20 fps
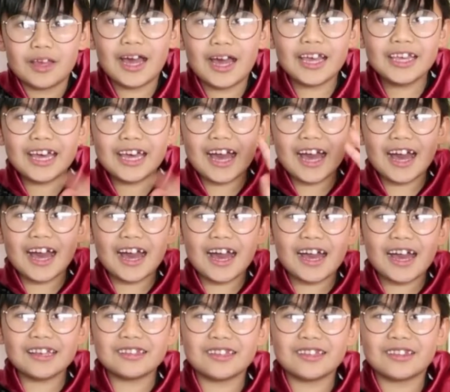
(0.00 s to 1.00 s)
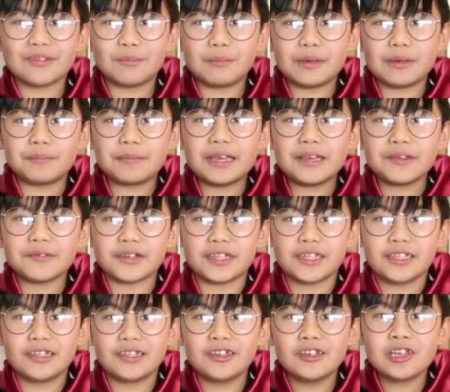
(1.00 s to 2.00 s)
Hi guys, it's me
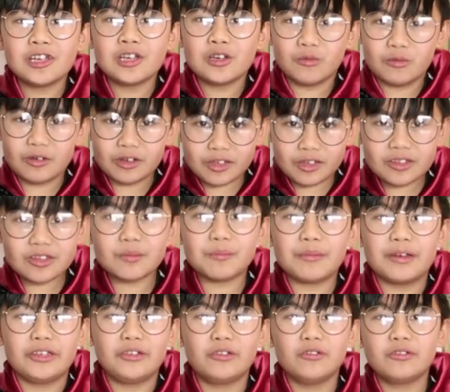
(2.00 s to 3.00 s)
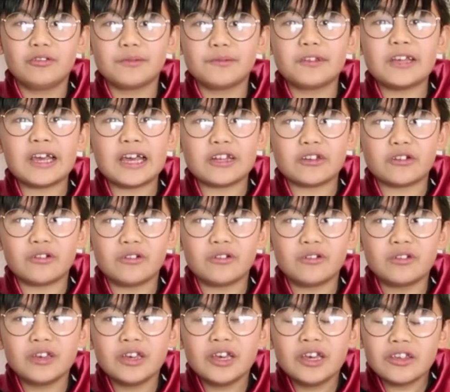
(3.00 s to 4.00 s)
Maven. Welcome to my YouTube channel.
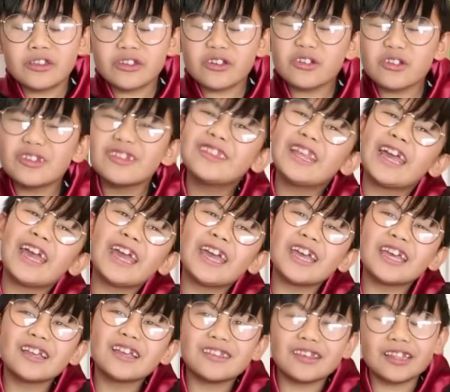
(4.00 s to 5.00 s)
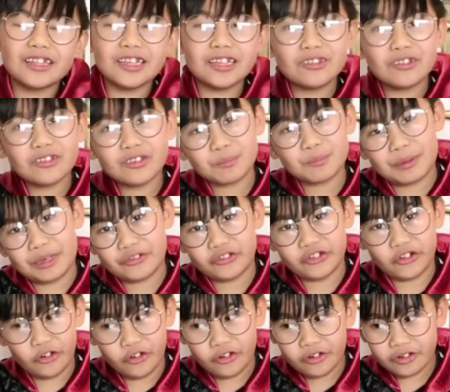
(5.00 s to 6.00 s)
So today it's a little
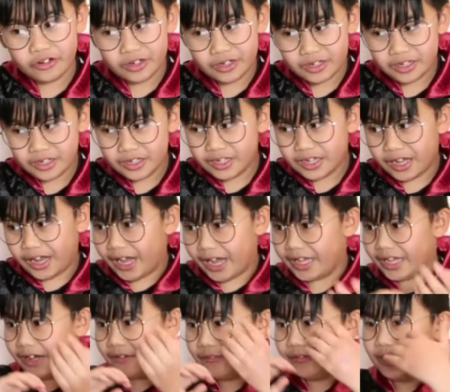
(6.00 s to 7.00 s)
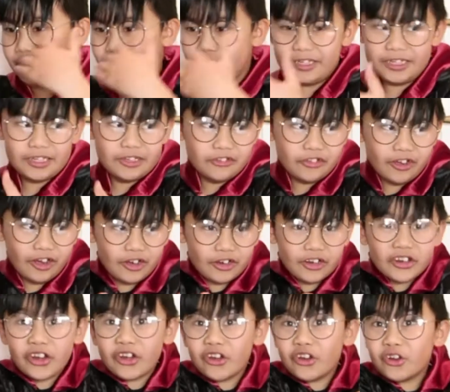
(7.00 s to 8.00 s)
special. I have Lego
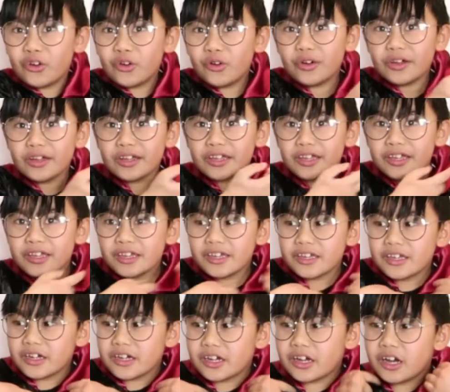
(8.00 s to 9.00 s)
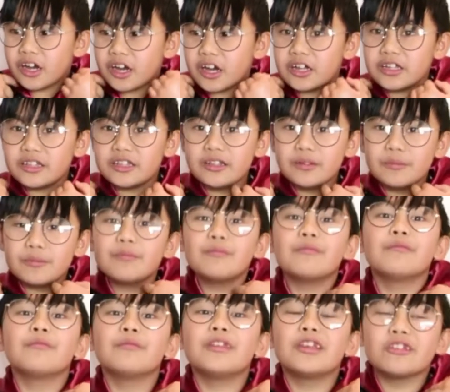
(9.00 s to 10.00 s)
Ninjago. Uh,
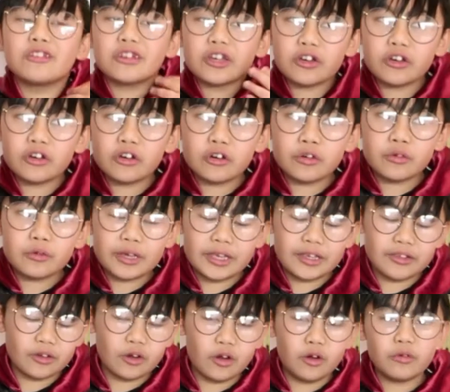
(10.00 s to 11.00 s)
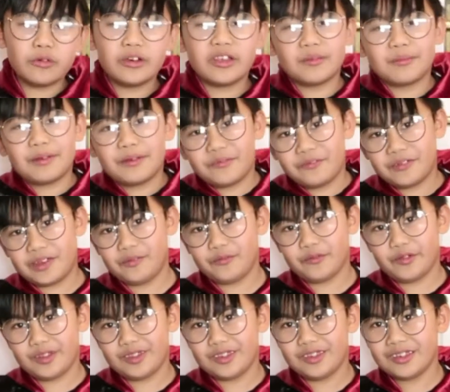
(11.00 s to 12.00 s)
Ninjago is always my
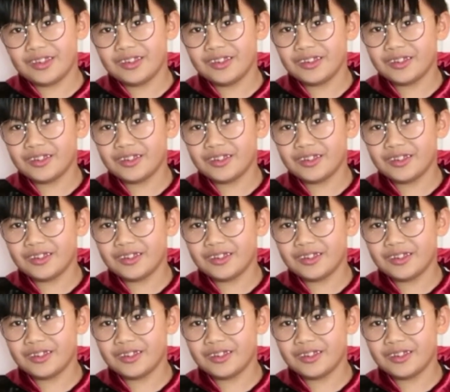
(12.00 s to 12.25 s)
favorite.